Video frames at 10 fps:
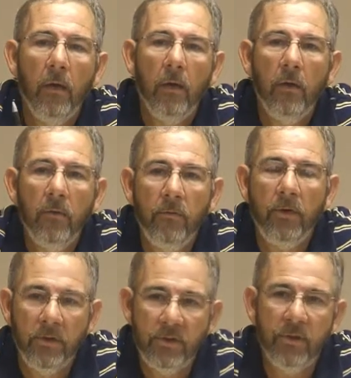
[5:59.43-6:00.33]
the
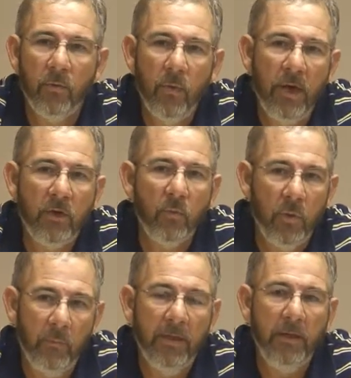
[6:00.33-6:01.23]
consideration
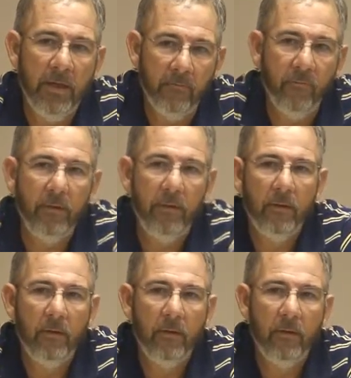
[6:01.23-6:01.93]
would have been different.